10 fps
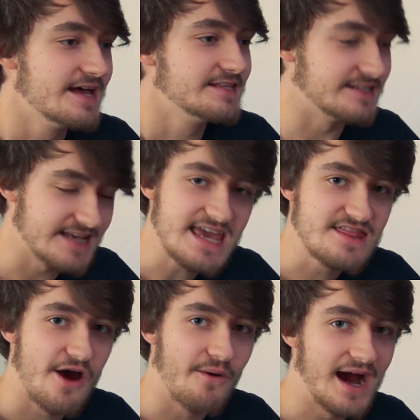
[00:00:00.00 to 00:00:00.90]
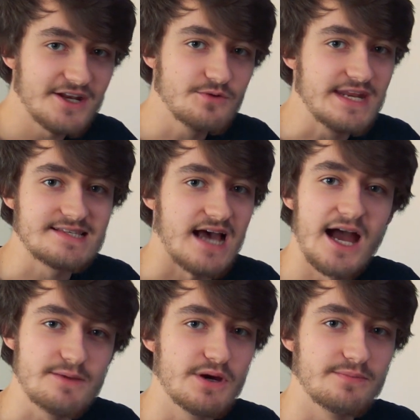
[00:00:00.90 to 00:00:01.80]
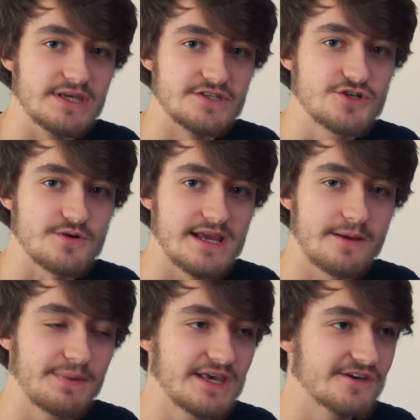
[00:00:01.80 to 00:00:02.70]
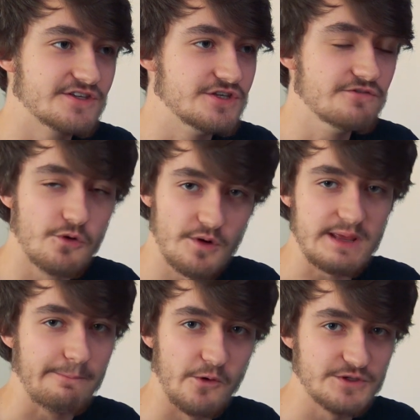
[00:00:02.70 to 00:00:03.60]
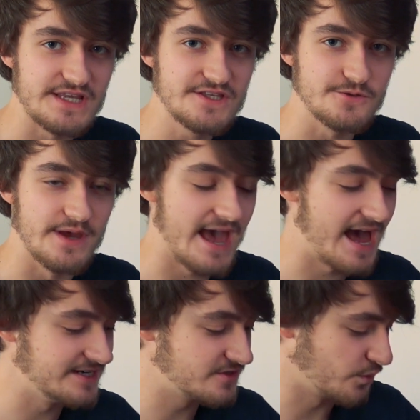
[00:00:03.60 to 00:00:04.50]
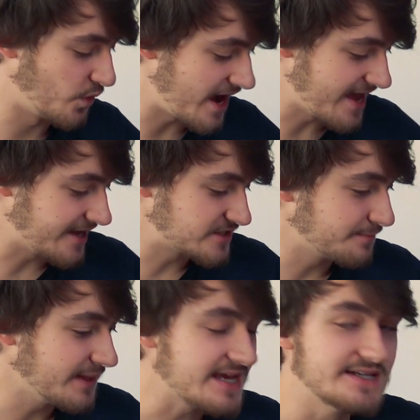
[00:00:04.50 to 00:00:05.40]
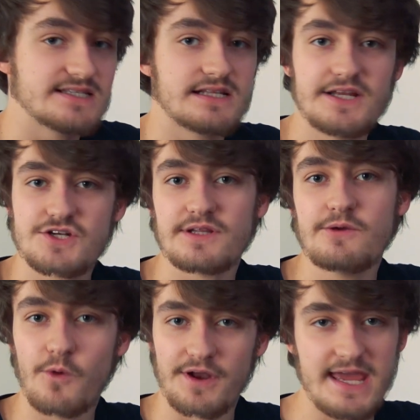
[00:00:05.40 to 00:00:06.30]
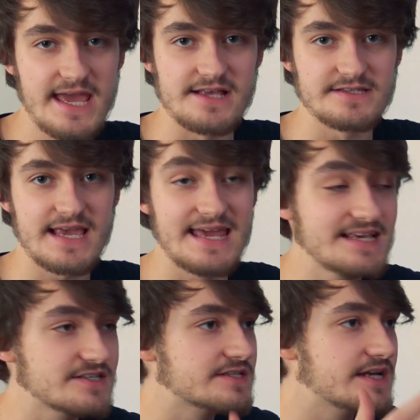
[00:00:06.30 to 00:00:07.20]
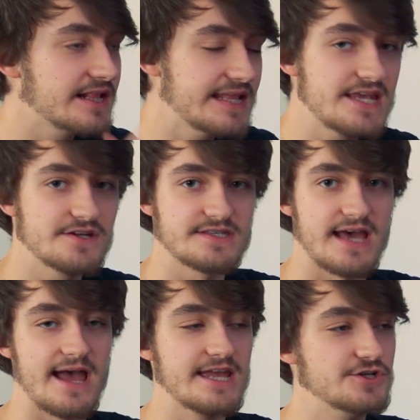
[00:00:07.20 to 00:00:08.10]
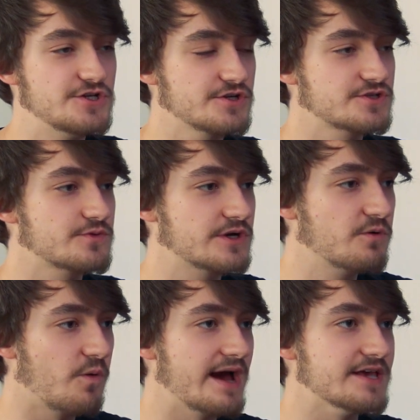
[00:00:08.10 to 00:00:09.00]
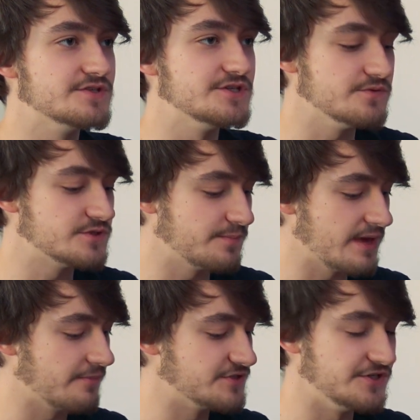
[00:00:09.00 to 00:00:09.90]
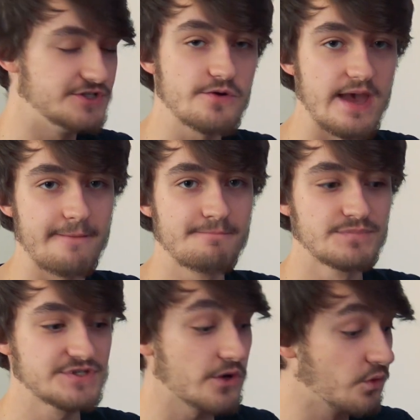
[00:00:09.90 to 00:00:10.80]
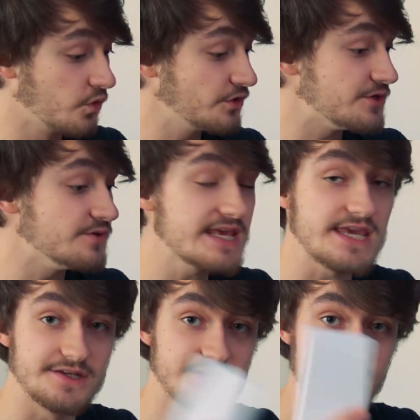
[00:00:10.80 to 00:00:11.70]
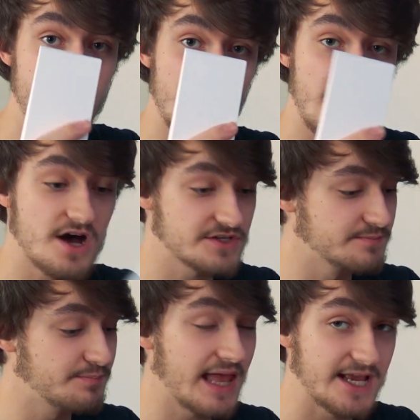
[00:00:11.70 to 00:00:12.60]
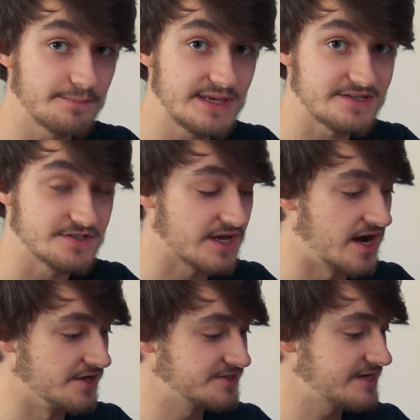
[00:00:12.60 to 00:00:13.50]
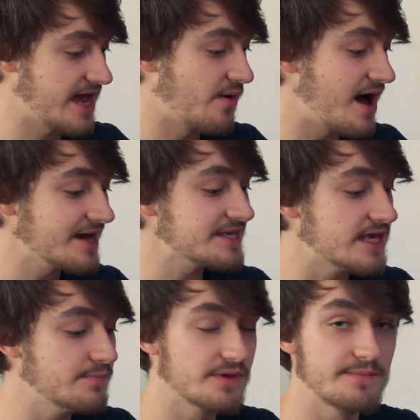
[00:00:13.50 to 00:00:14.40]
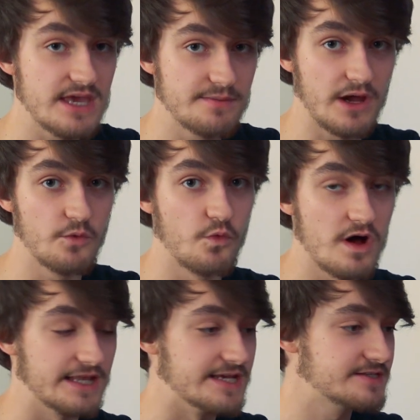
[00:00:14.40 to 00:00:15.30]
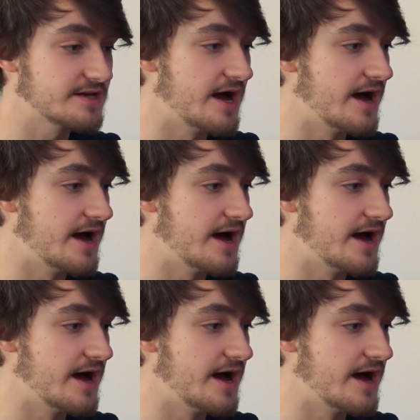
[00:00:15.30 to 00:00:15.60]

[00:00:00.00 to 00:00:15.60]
Today though, I don't need to hype up this trick, because you've already bought into it, and what I explained is literally what it is. It is as clean as that. It just requires you to be able to do it. So all you need are some blank business cards. Now, I keep them in my wallet